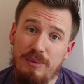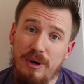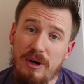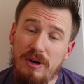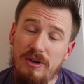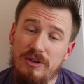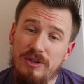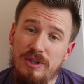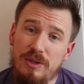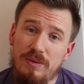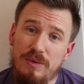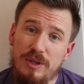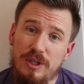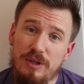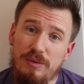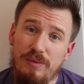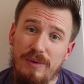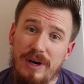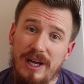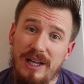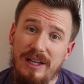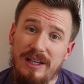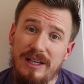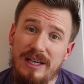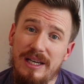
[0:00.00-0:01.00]
but also as
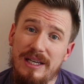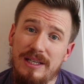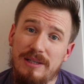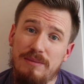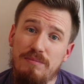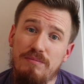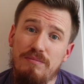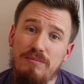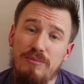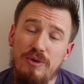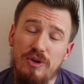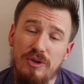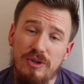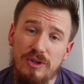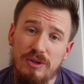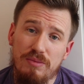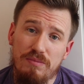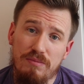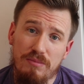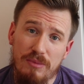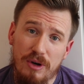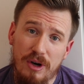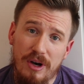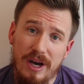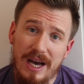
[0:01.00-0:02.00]
well, it's
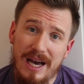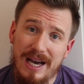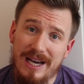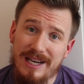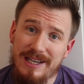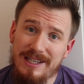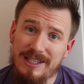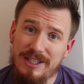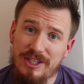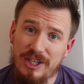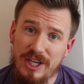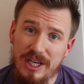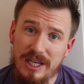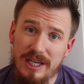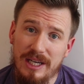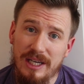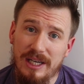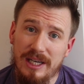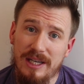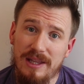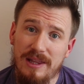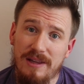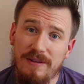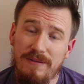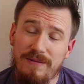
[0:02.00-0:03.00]
much more
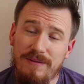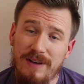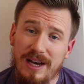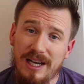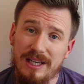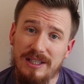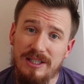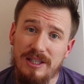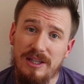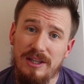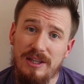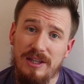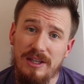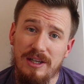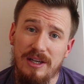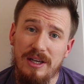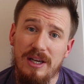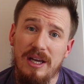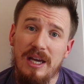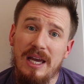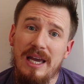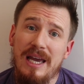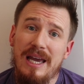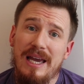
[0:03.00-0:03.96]
hygienic in the fact that